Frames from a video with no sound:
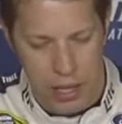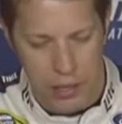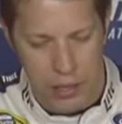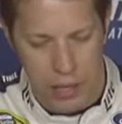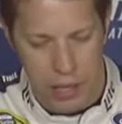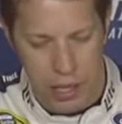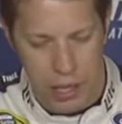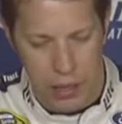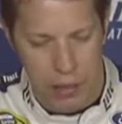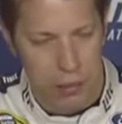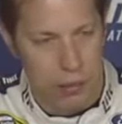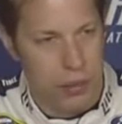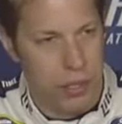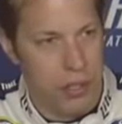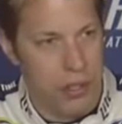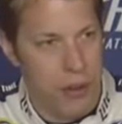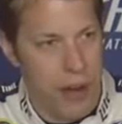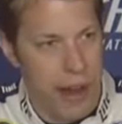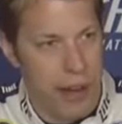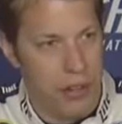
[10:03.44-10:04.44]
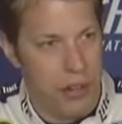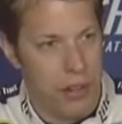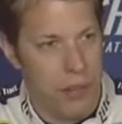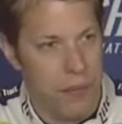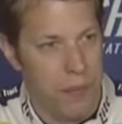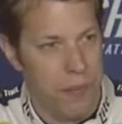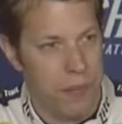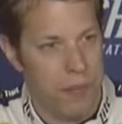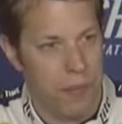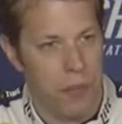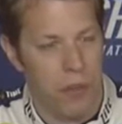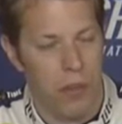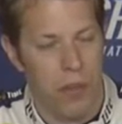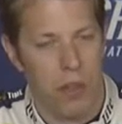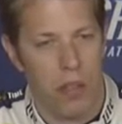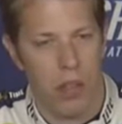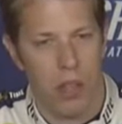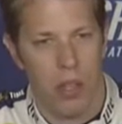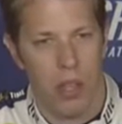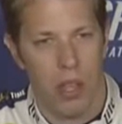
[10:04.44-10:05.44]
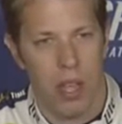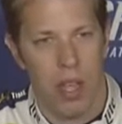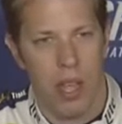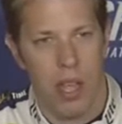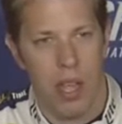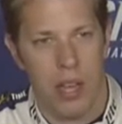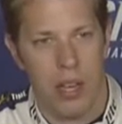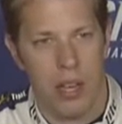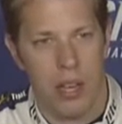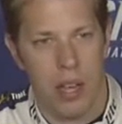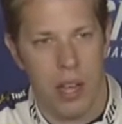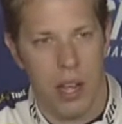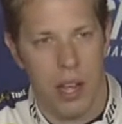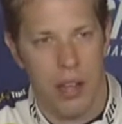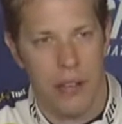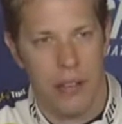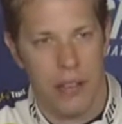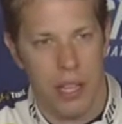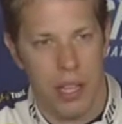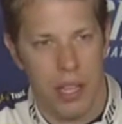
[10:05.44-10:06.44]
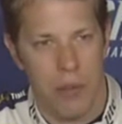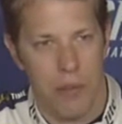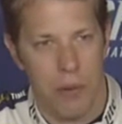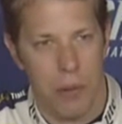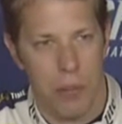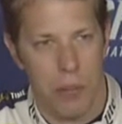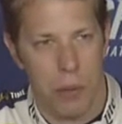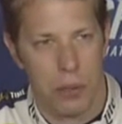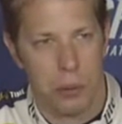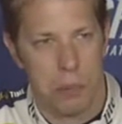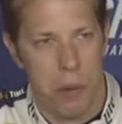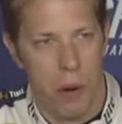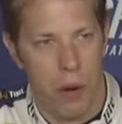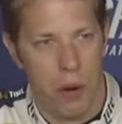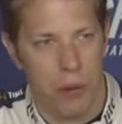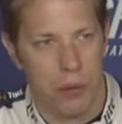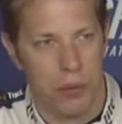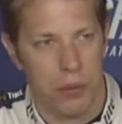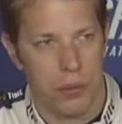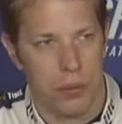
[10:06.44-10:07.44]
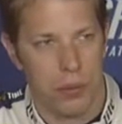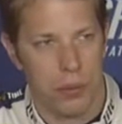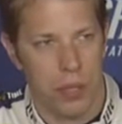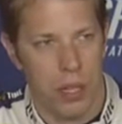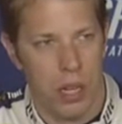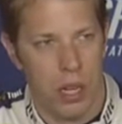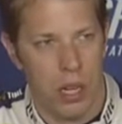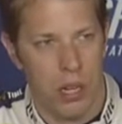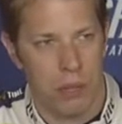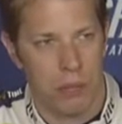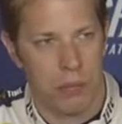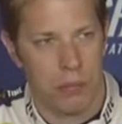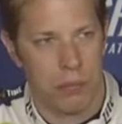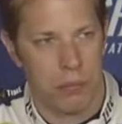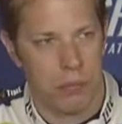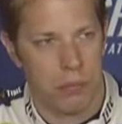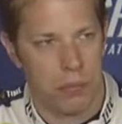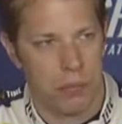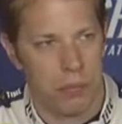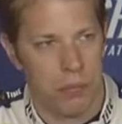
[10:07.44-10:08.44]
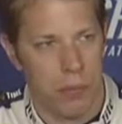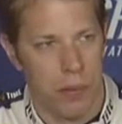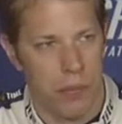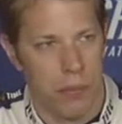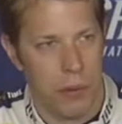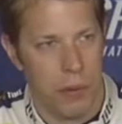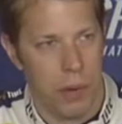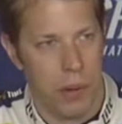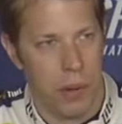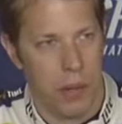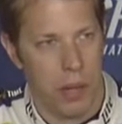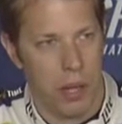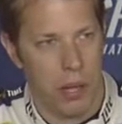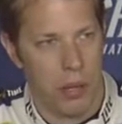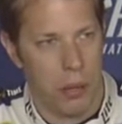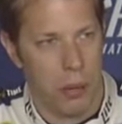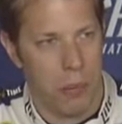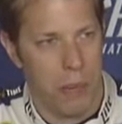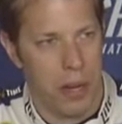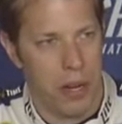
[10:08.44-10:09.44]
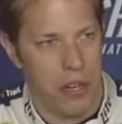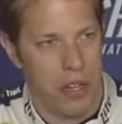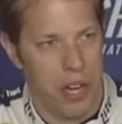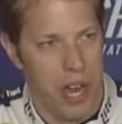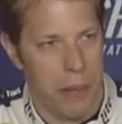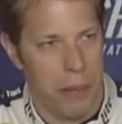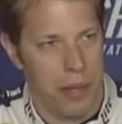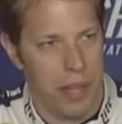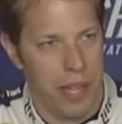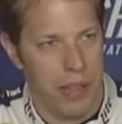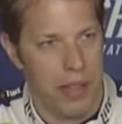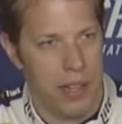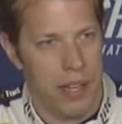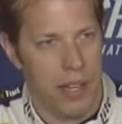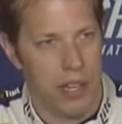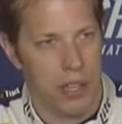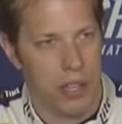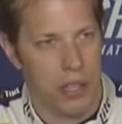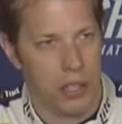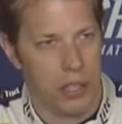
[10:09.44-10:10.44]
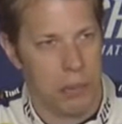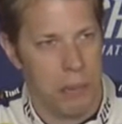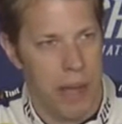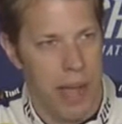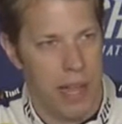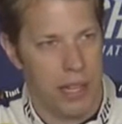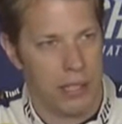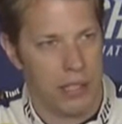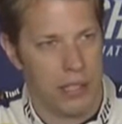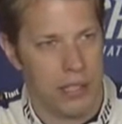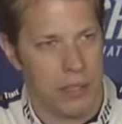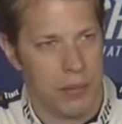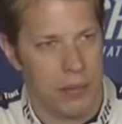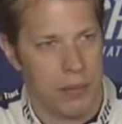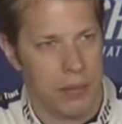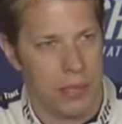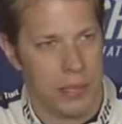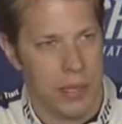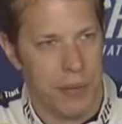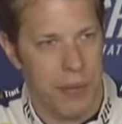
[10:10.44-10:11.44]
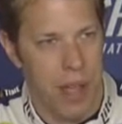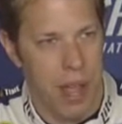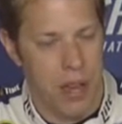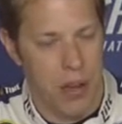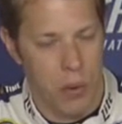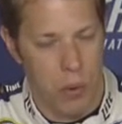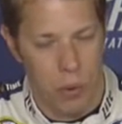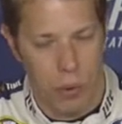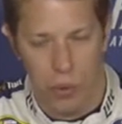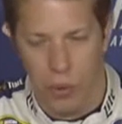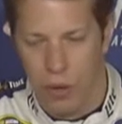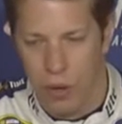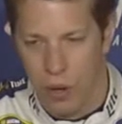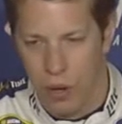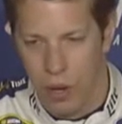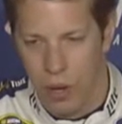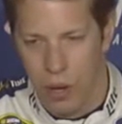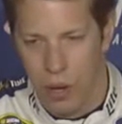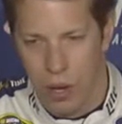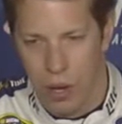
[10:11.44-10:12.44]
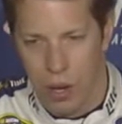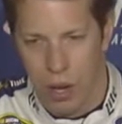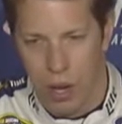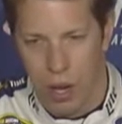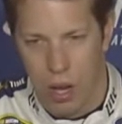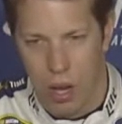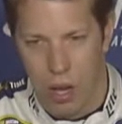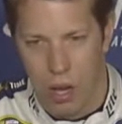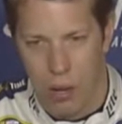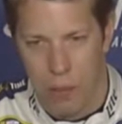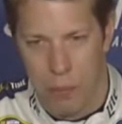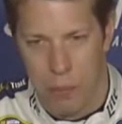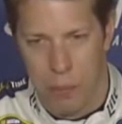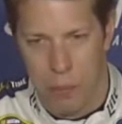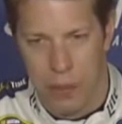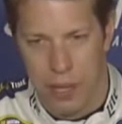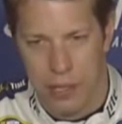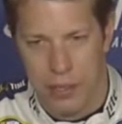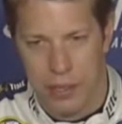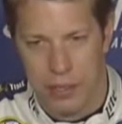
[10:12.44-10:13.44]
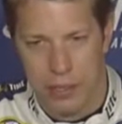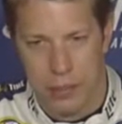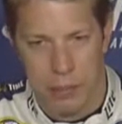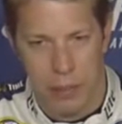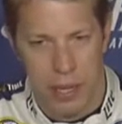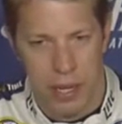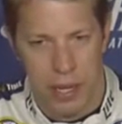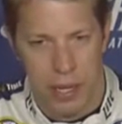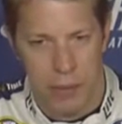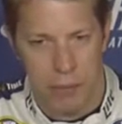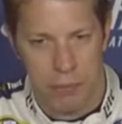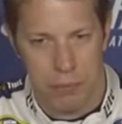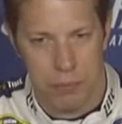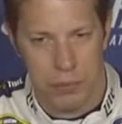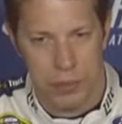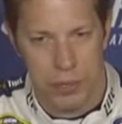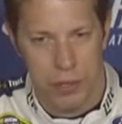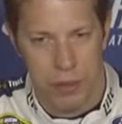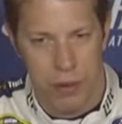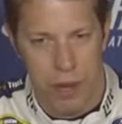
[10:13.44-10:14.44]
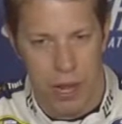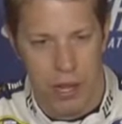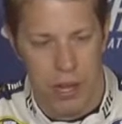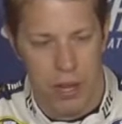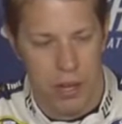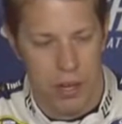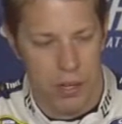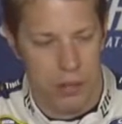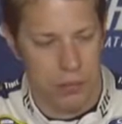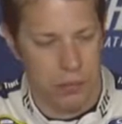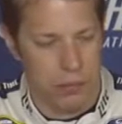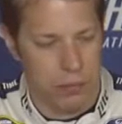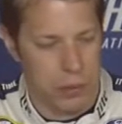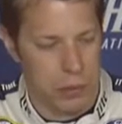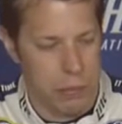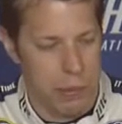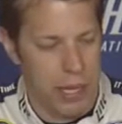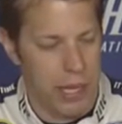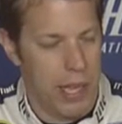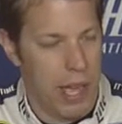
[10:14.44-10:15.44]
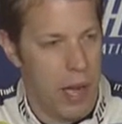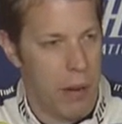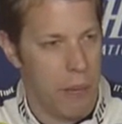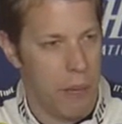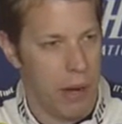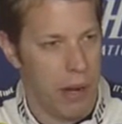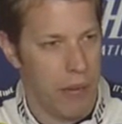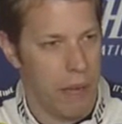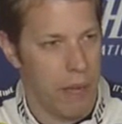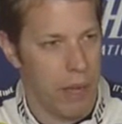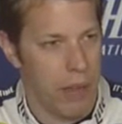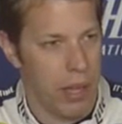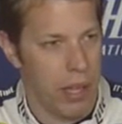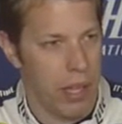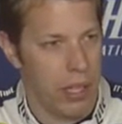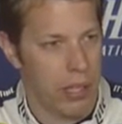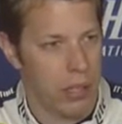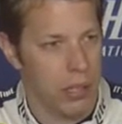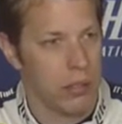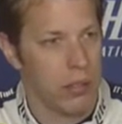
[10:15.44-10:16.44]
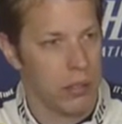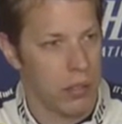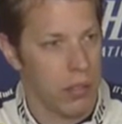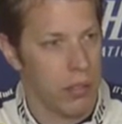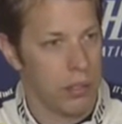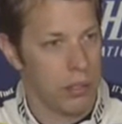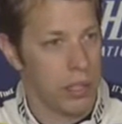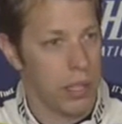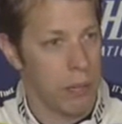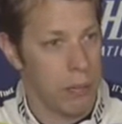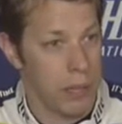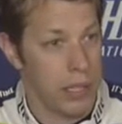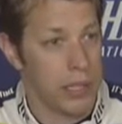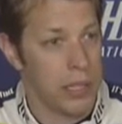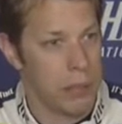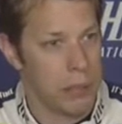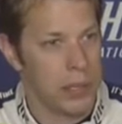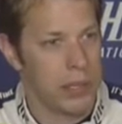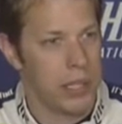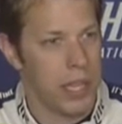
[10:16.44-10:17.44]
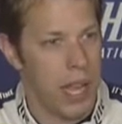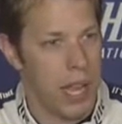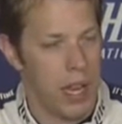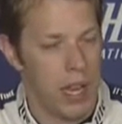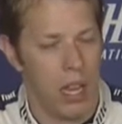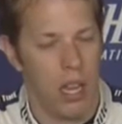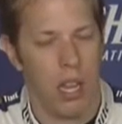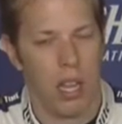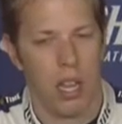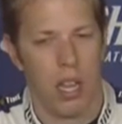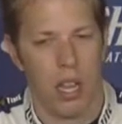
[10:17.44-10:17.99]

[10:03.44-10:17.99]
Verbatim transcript: as a distraction. And uh, I think for the most part. Um, I'm doing a, a, little better job of that than in years past as, I, as I've gotten older. Uh, but that doesn't mean I'm still not going to speak out when I feel like it, something needs to be said.